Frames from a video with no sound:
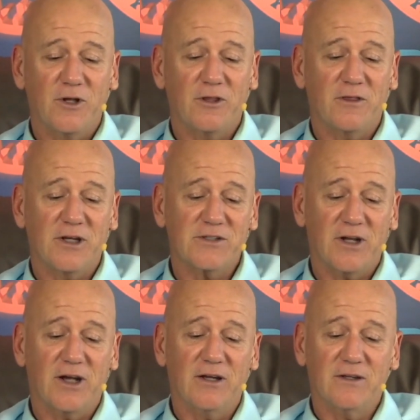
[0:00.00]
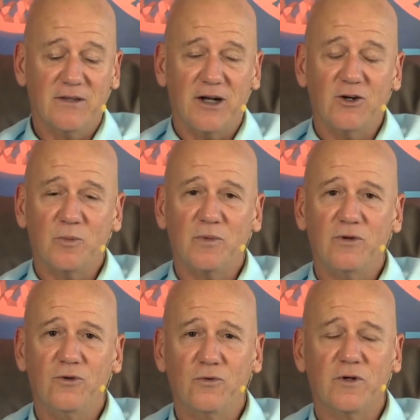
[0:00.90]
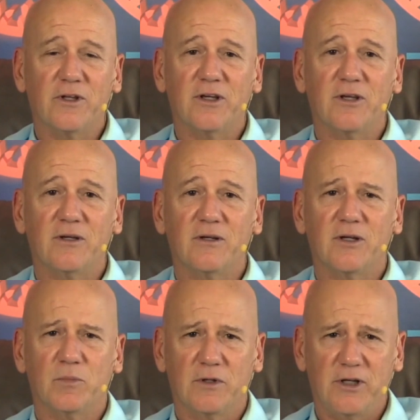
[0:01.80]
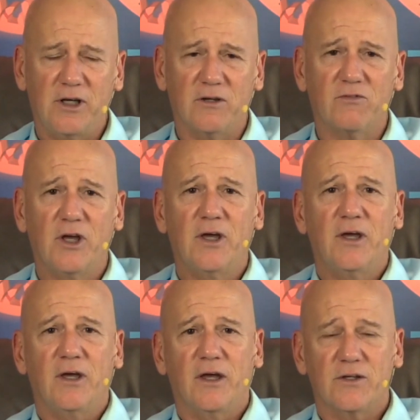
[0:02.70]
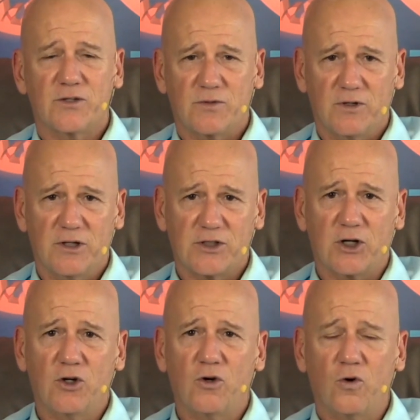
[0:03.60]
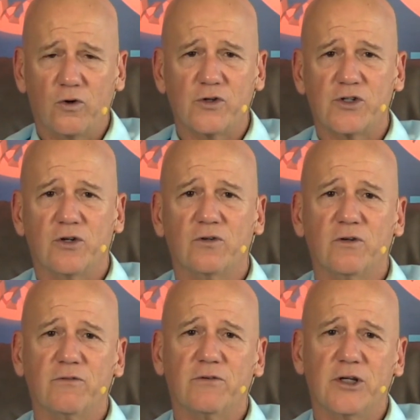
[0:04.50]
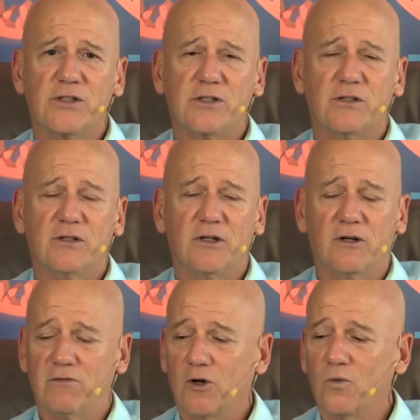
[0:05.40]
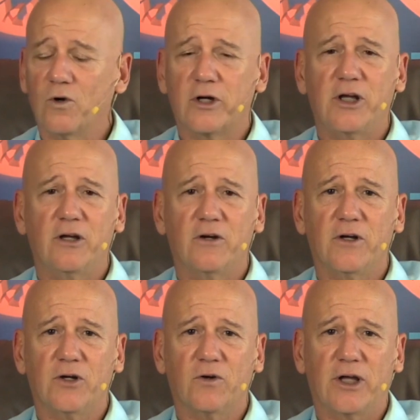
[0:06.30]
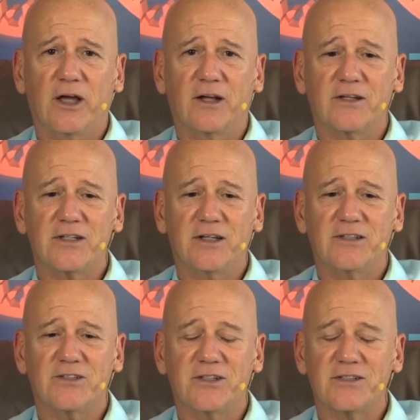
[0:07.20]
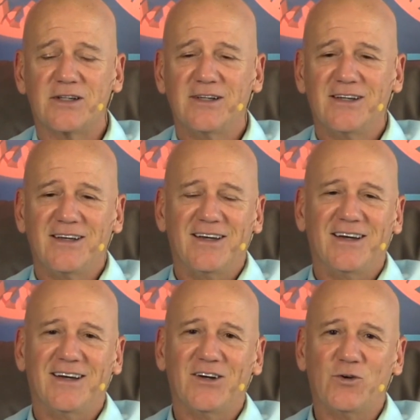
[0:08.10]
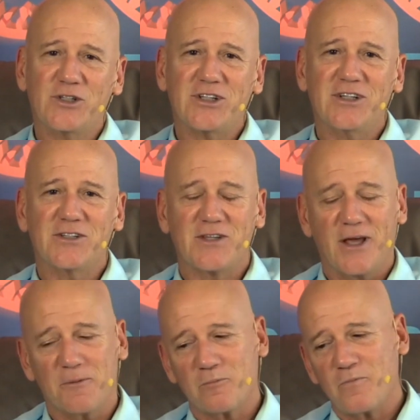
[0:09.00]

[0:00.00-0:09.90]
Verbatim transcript: things that I hope you really believe is a cornerstone of our work here in Organic Intelligence, which is that